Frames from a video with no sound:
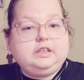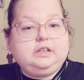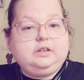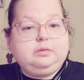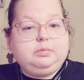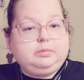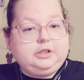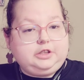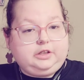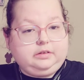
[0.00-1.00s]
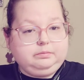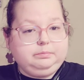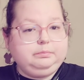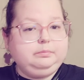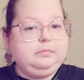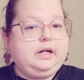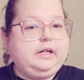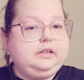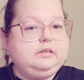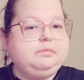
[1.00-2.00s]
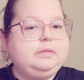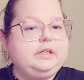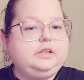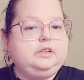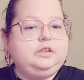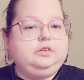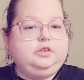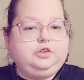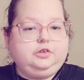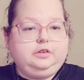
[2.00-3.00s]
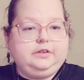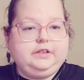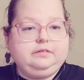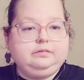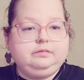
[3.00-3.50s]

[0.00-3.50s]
I opened my shop. I love making cute jewelry.